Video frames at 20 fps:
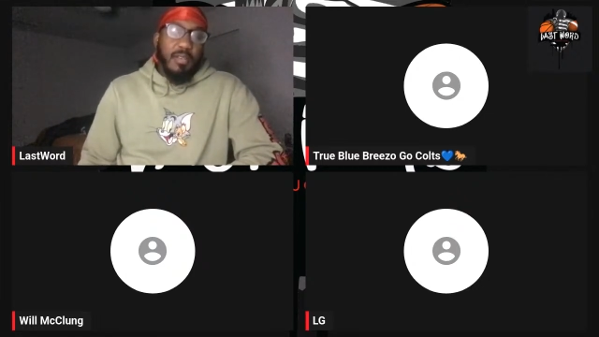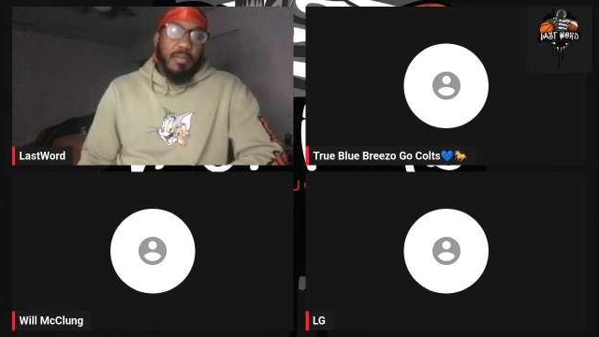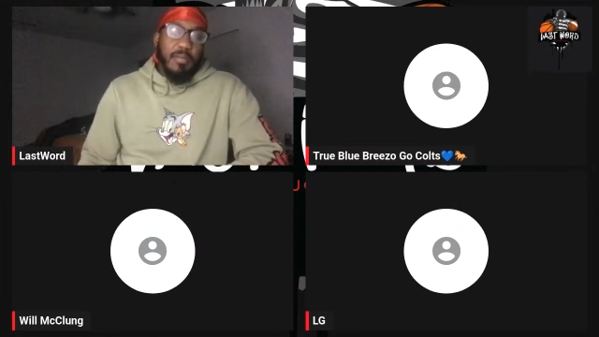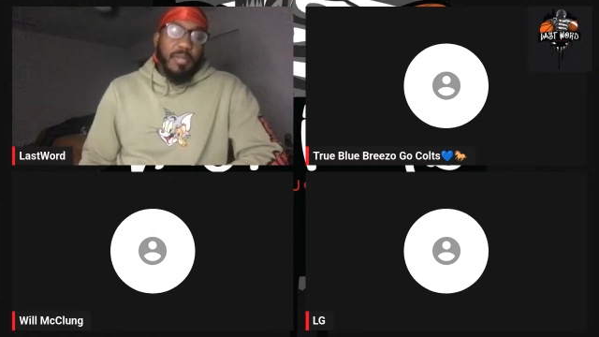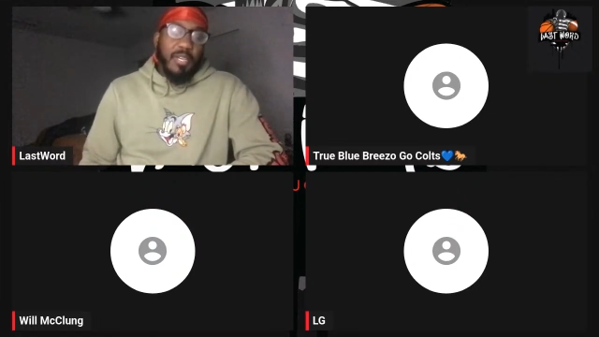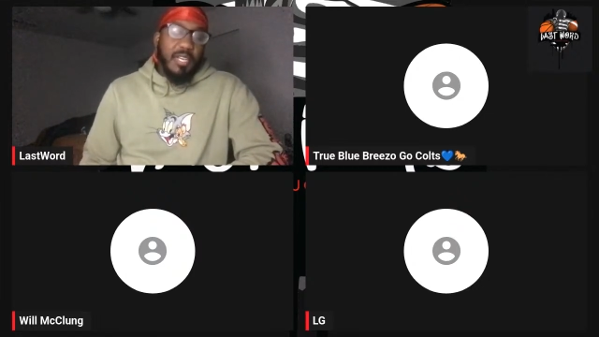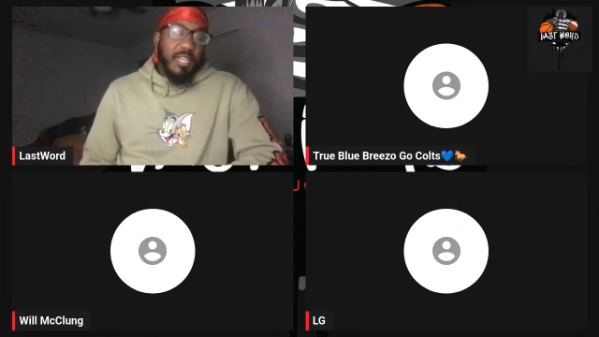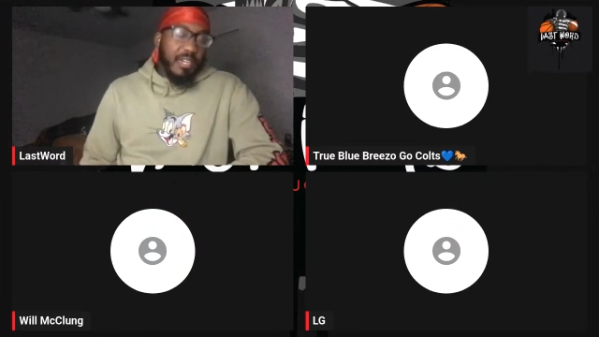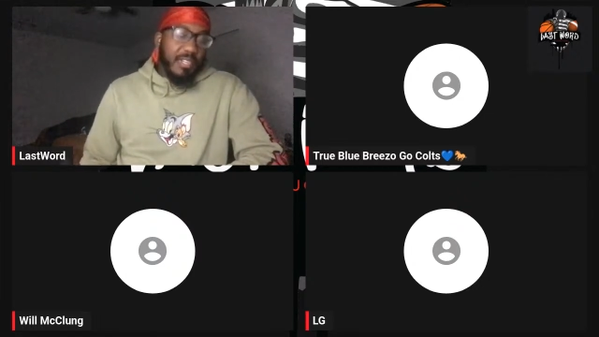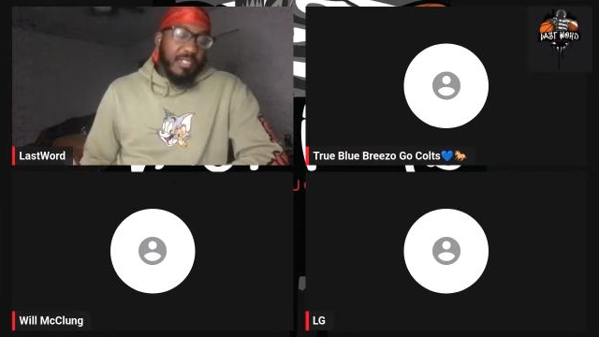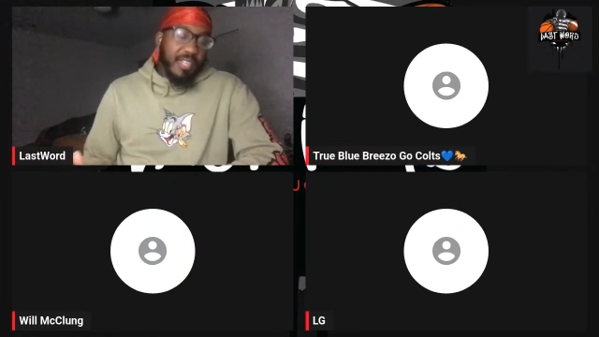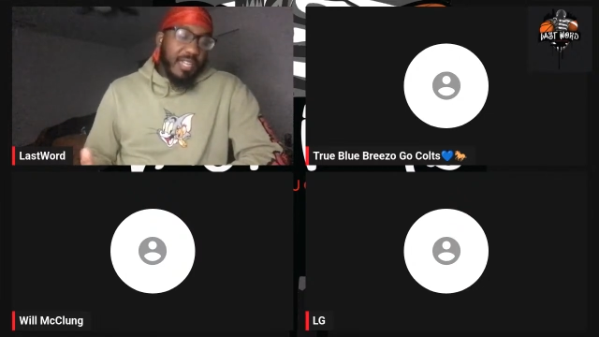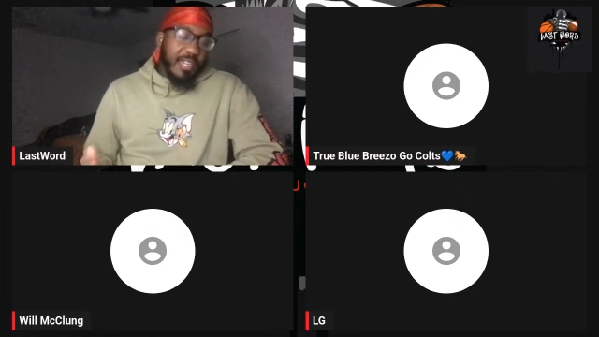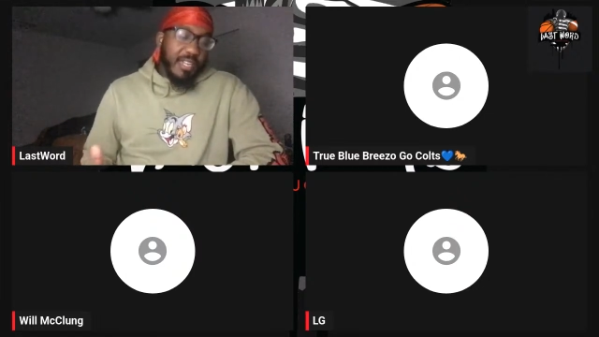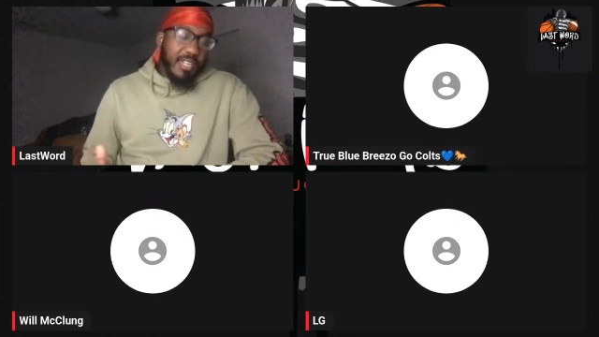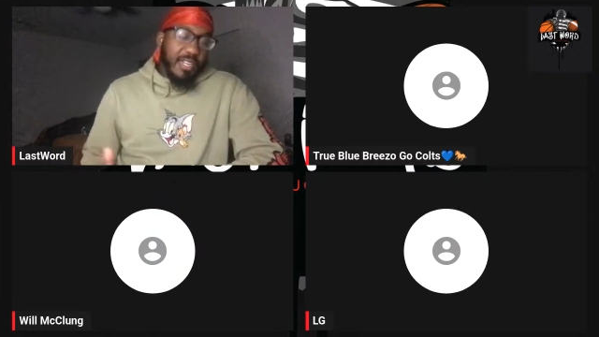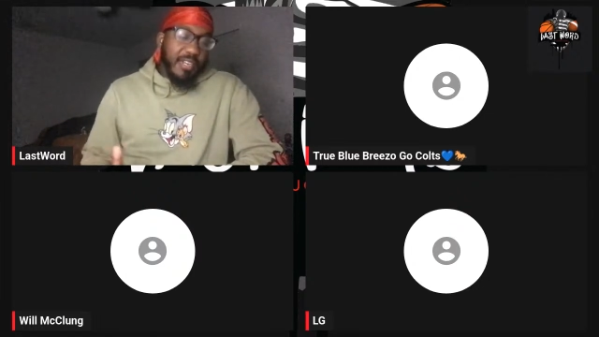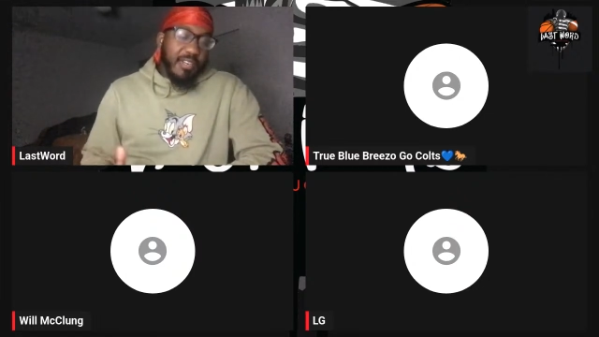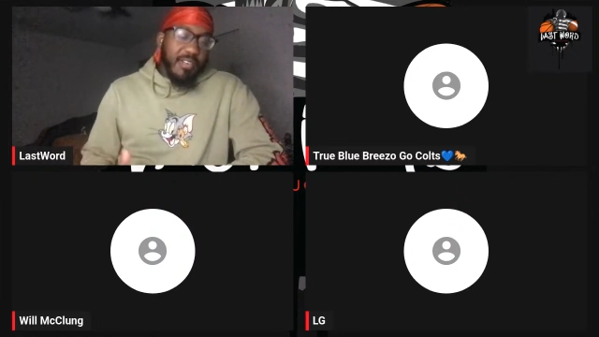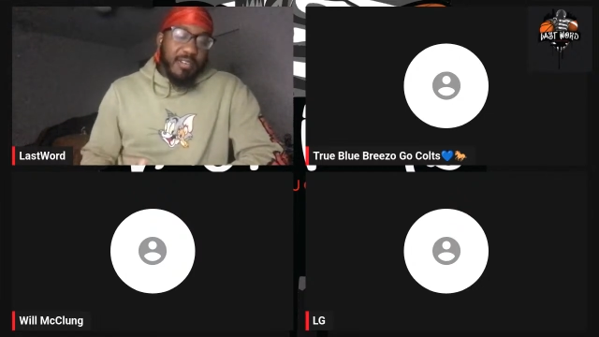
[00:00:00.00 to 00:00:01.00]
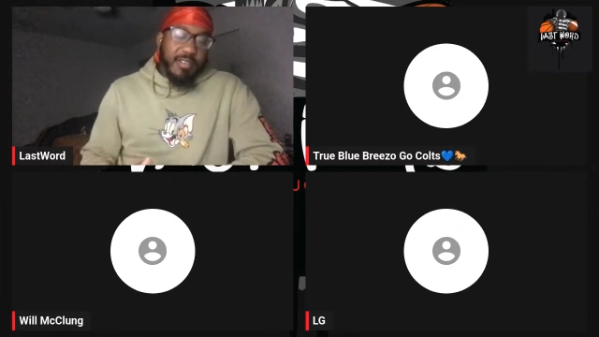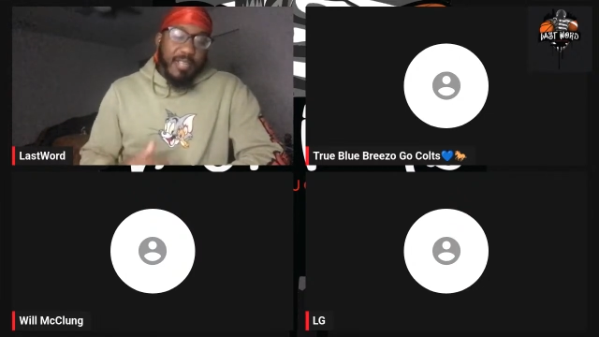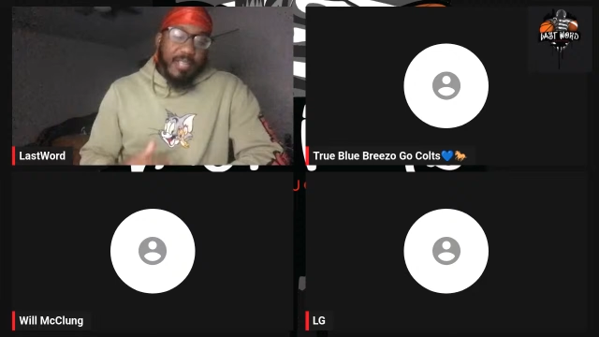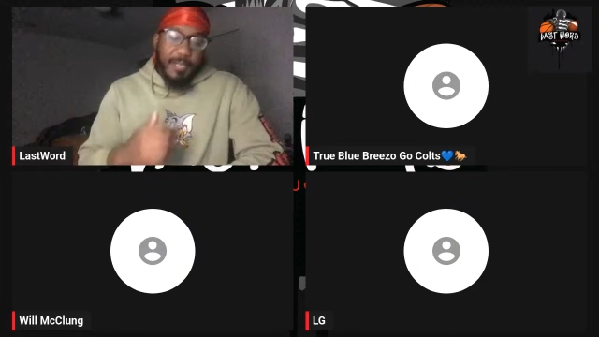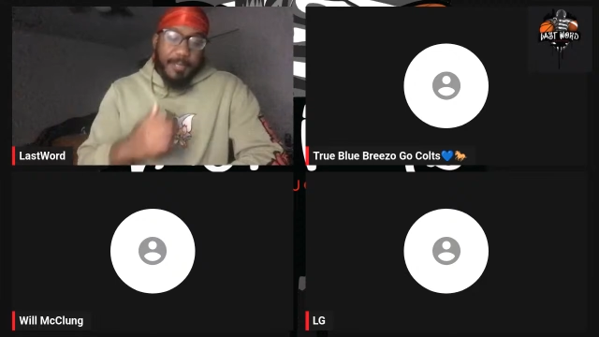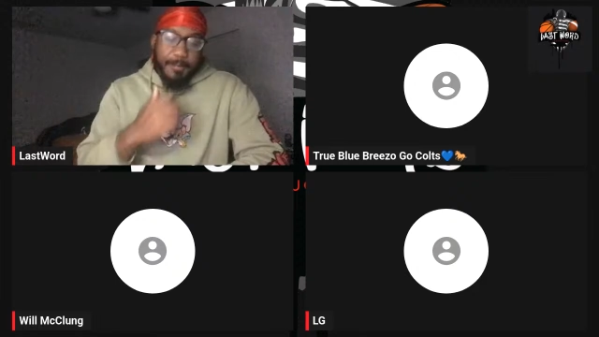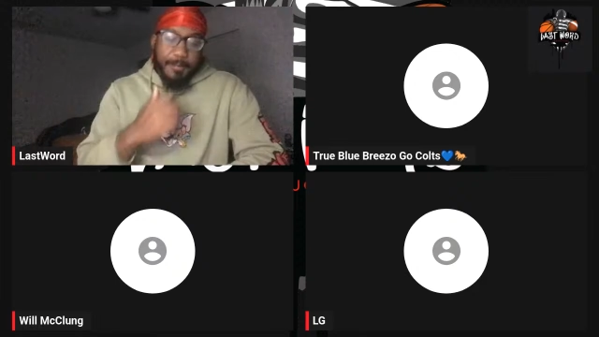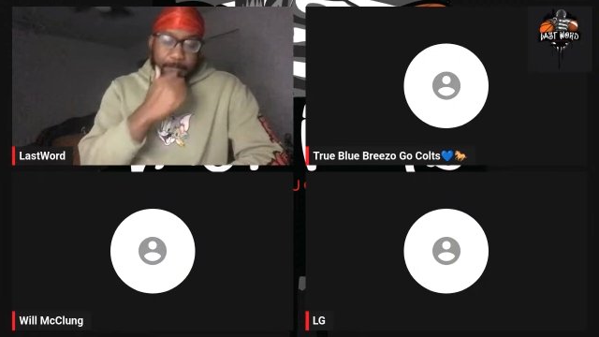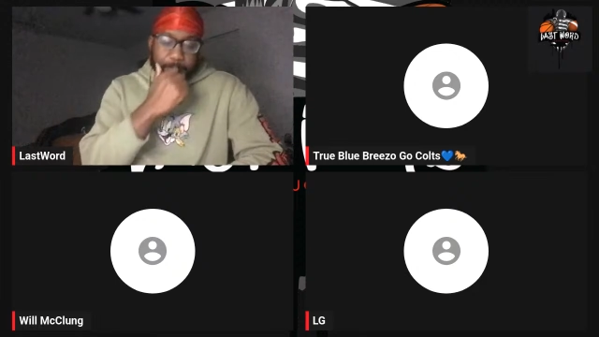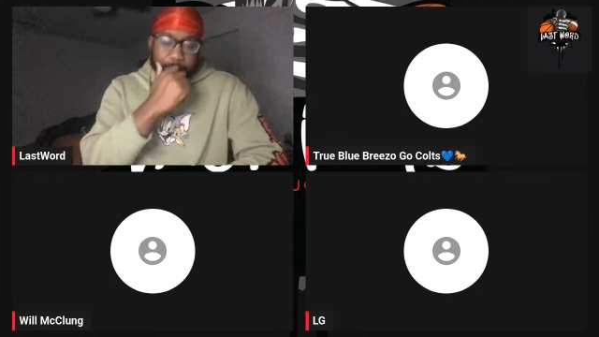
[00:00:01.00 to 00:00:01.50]
because at the end of the
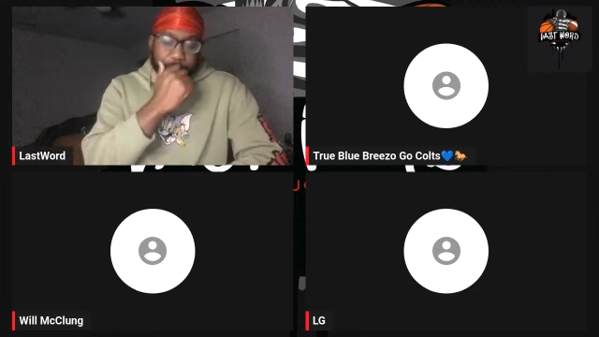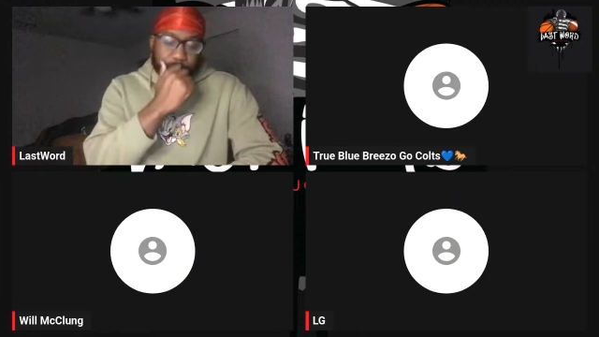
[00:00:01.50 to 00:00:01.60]
day,